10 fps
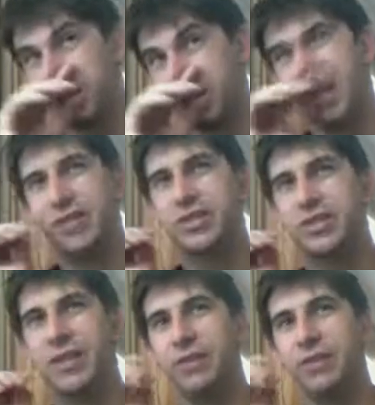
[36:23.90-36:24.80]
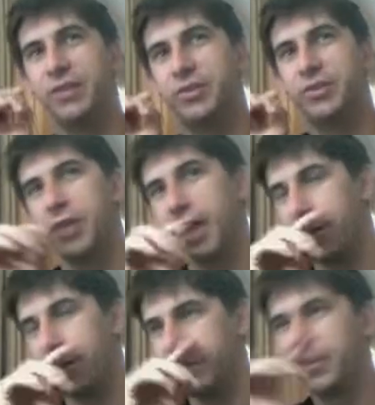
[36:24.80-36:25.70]
and it definitely should
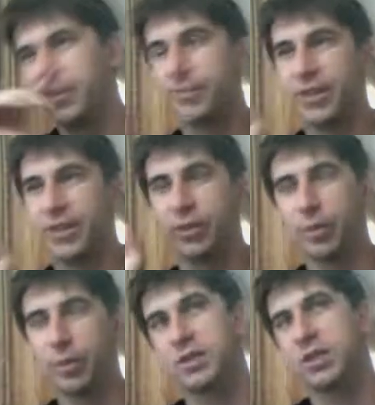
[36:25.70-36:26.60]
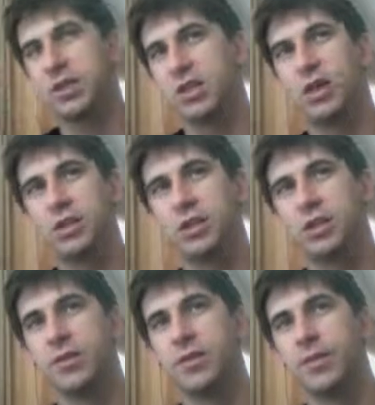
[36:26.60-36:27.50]
have equipped slots
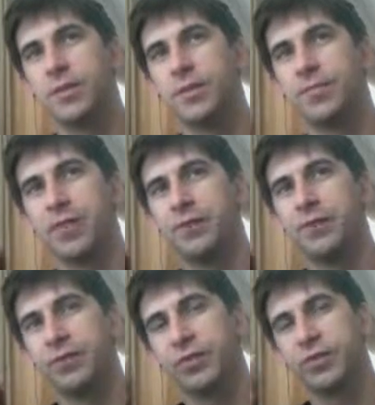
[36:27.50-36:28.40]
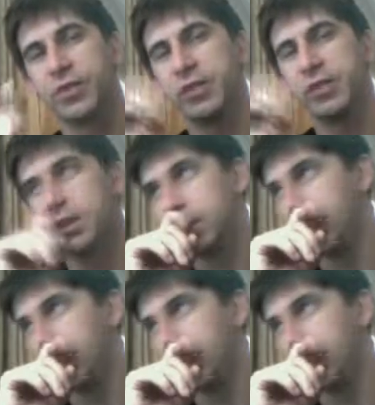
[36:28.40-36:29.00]
versus